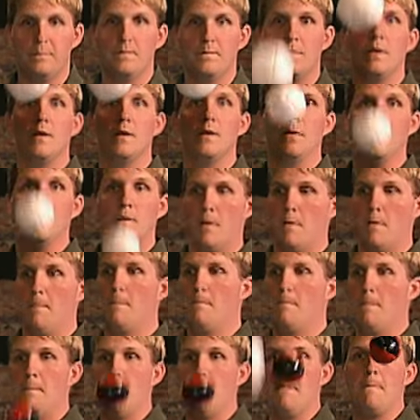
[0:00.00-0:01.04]
Hopefully
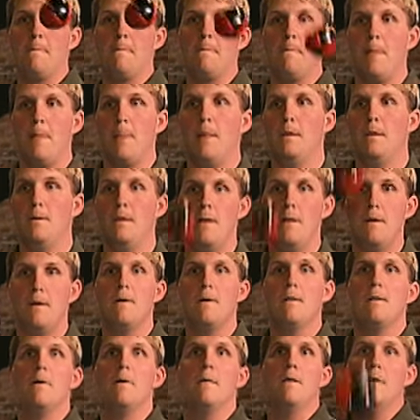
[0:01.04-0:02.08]
Liz will realize that
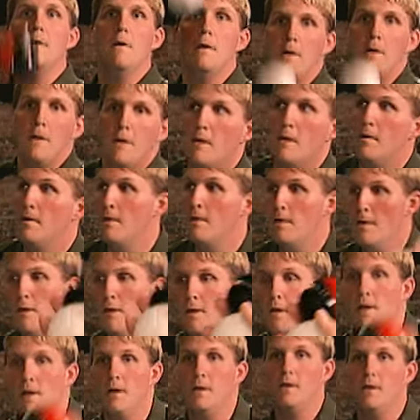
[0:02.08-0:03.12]
maybe she needs to start
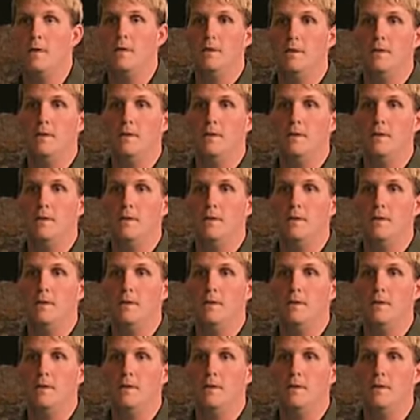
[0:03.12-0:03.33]
listening